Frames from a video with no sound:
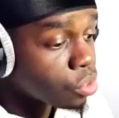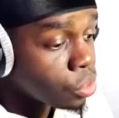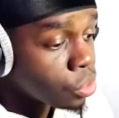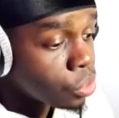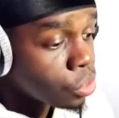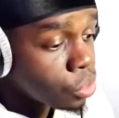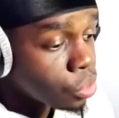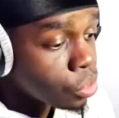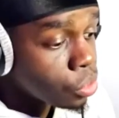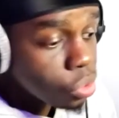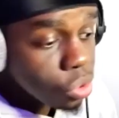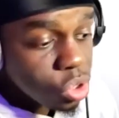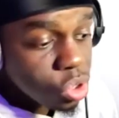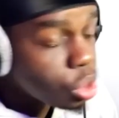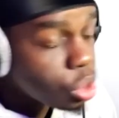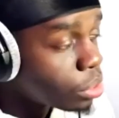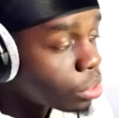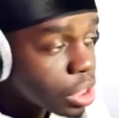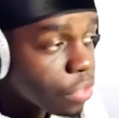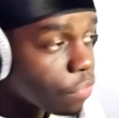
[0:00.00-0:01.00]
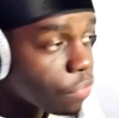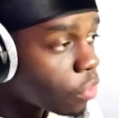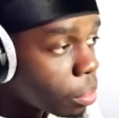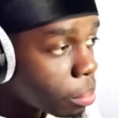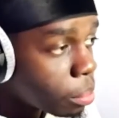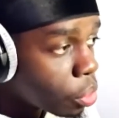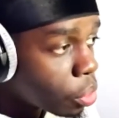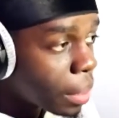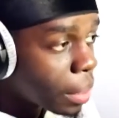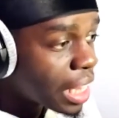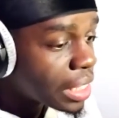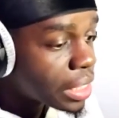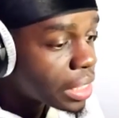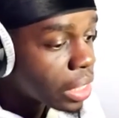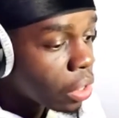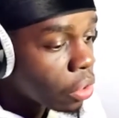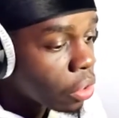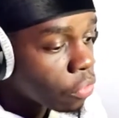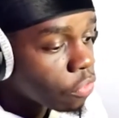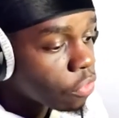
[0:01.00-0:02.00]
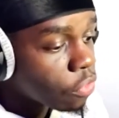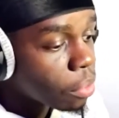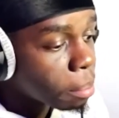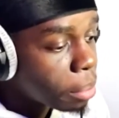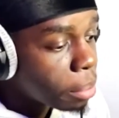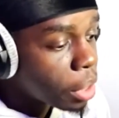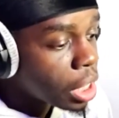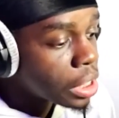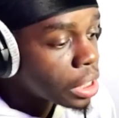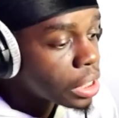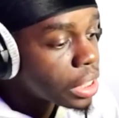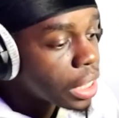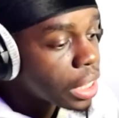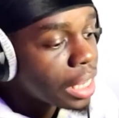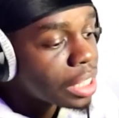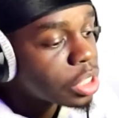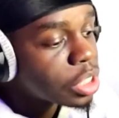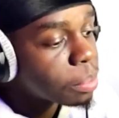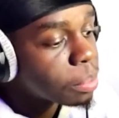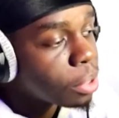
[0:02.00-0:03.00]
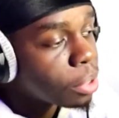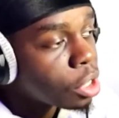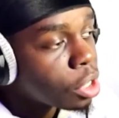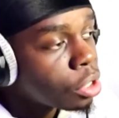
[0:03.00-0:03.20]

into football myself, but I suppose